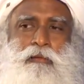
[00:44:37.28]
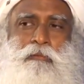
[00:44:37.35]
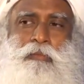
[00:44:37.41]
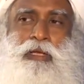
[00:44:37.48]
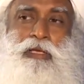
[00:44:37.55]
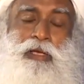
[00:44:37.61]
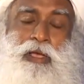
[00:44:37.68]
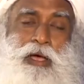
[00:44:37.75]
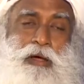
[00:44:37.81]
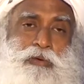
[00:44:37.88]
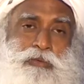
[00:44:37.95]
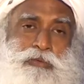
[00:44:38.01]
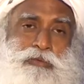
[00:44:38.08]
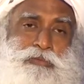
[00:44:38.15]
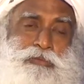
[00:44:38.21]
But
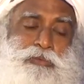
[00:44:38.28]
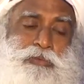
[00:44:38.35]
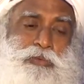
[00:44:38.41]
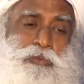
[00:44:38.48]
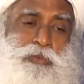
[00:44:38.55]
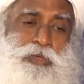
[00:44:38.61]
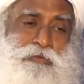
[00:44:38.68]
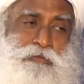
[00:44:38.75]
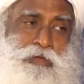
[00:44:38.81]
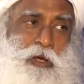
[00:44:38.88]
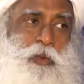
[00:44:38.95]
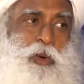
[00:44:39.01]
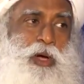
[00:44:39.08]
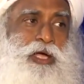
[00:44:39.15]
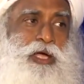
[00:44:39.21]
now, we have
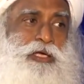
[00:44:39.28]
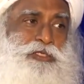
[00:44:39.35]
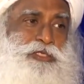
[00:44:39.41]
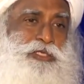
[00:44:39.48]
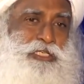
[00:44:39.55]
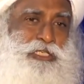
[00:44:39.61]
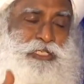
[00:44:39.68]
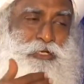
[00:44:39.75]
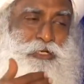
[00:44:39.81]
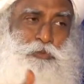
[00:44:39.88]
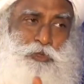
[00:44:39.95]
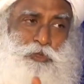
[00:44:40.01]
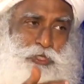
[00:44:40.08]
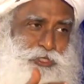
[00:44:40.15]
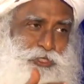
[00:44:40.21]
acquired a certain
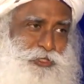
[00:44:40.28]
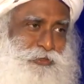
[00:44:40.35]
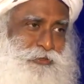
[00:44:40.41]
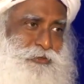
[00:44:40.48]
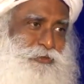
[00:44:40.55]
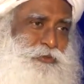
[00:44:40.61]
reputation,